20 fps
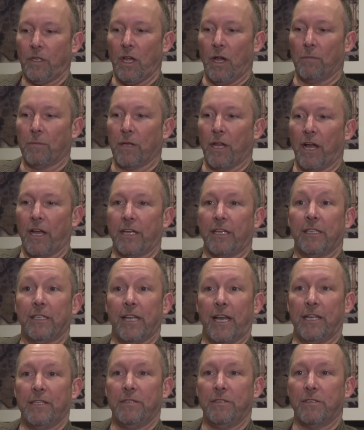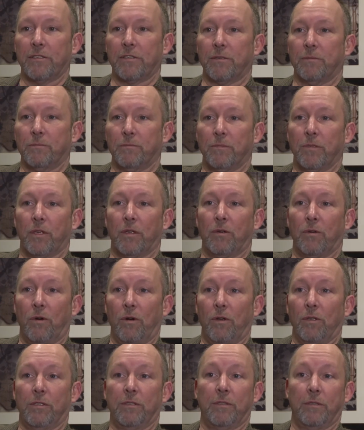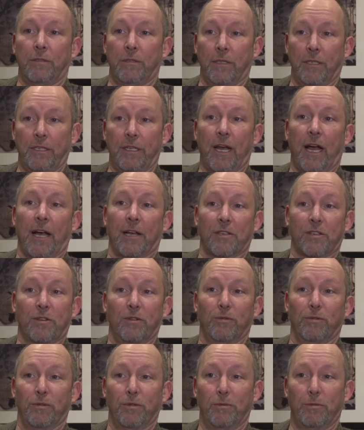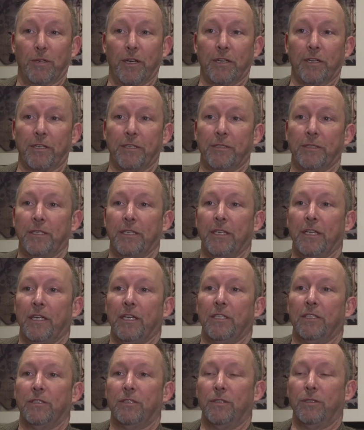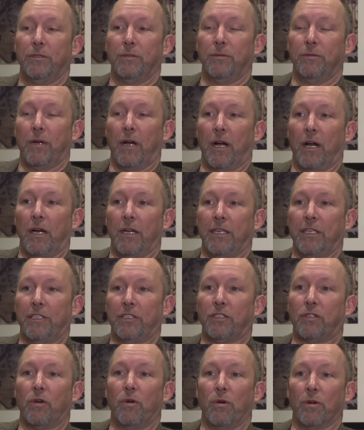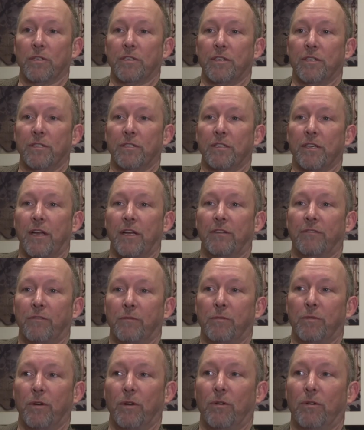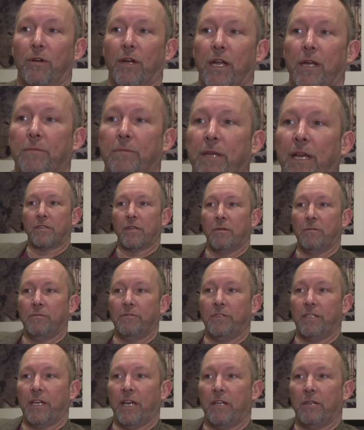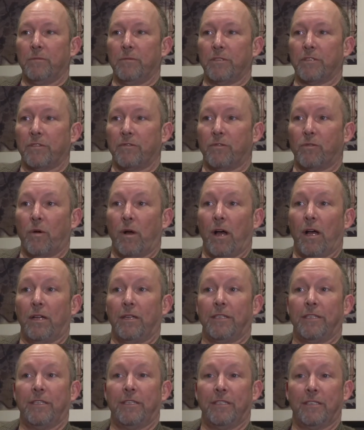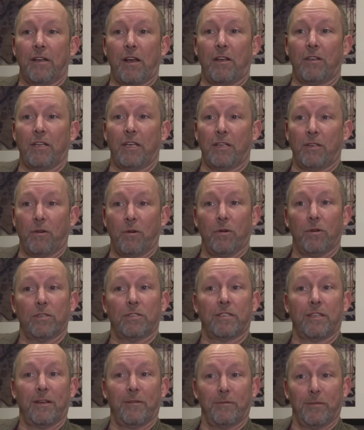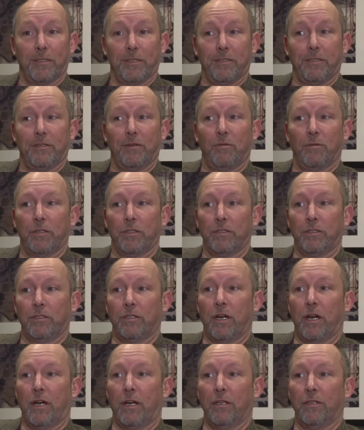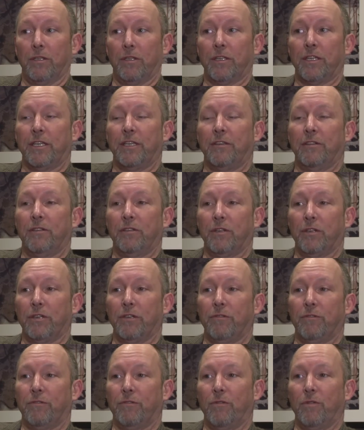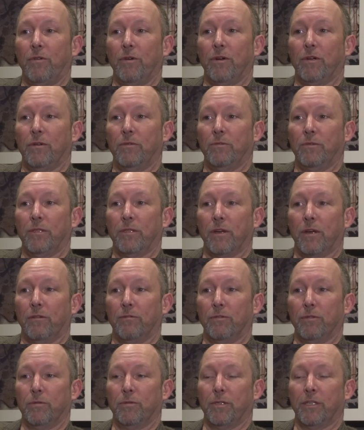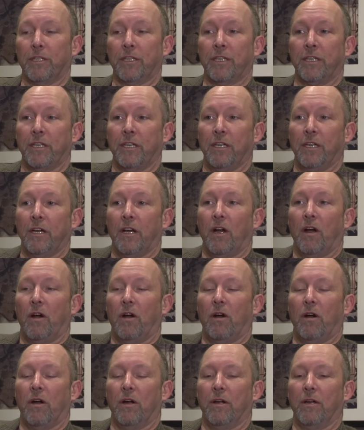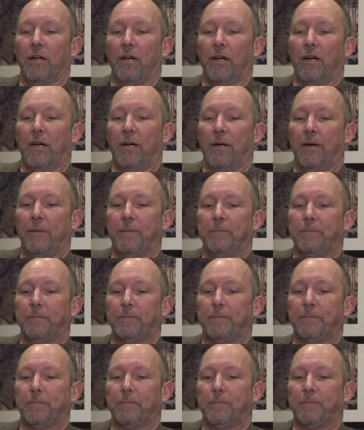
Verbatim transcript: applying a lens called the Oscar rubric to uh, each course inside of a program. Some of the elements of quality in an online course that we're, we're uh, looking, looking for with our rubric are um,